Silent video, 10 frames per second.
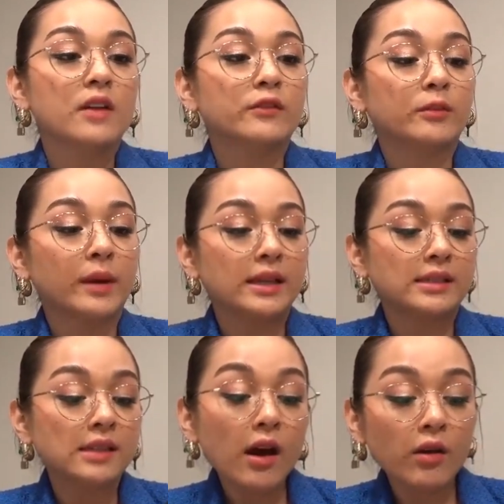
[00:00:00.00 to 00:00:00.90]
for
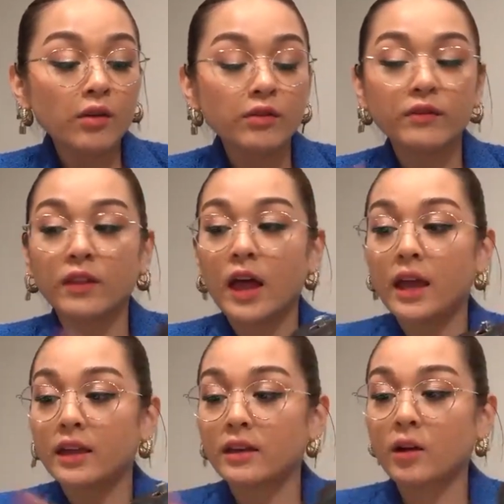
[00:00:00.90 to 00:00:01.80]
myself
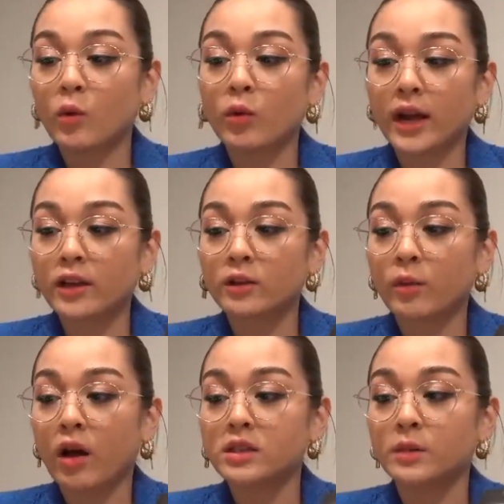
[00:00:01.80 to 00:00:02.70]
like what I could
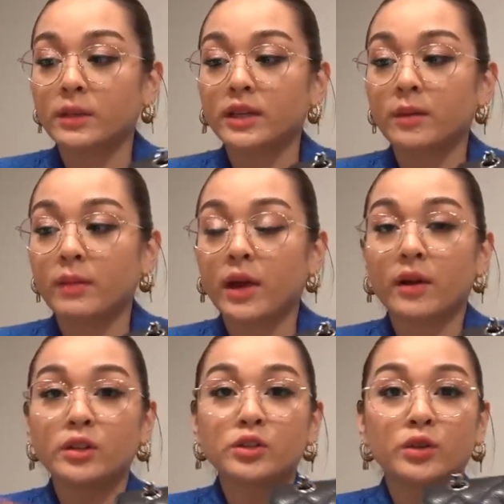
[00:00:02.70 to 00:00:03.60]
possibly compare
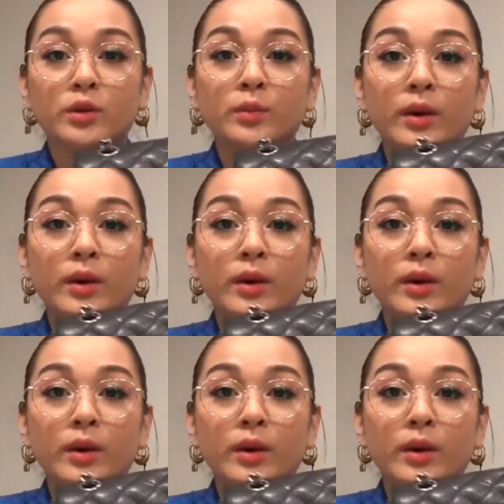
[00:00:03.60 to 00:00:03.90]
it to.